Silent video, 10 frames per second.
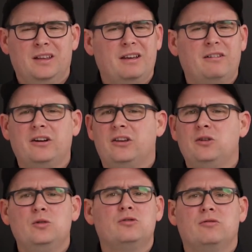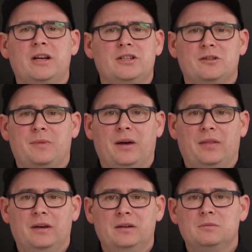There are a huge range of them out
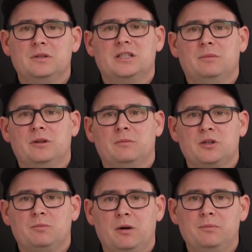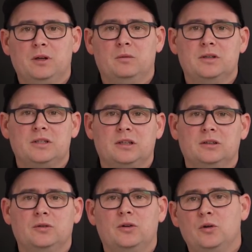there, but some of the most popular ones
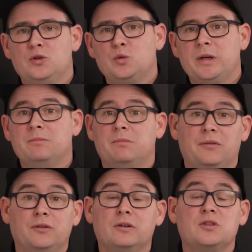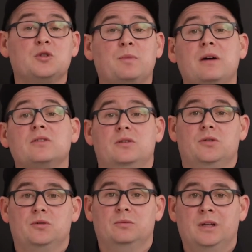include Hootsuite, Buffer, and Sprout
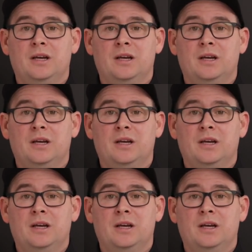Social.